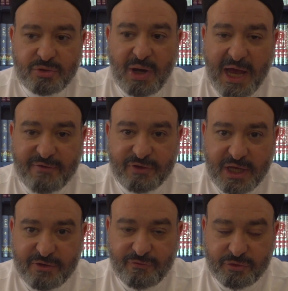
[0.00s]

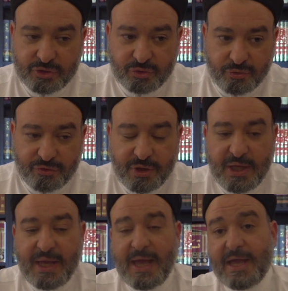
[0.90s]
advocate for the truth.
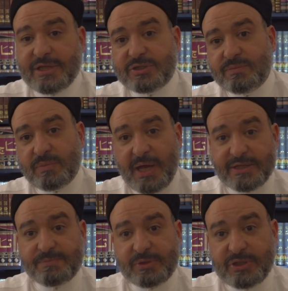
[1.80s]
As
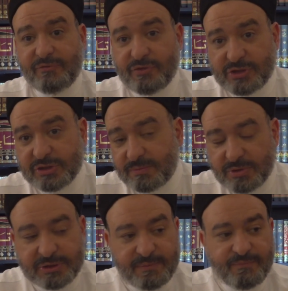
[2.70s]
believers, as a
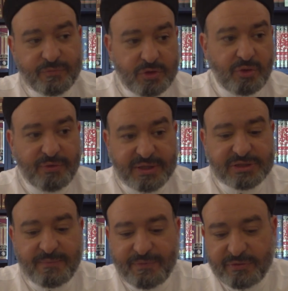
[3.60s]
Muslim, that's
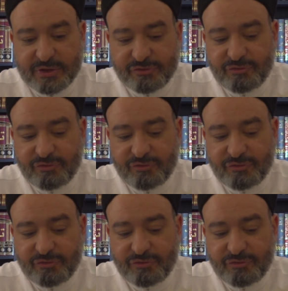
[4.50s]
something that's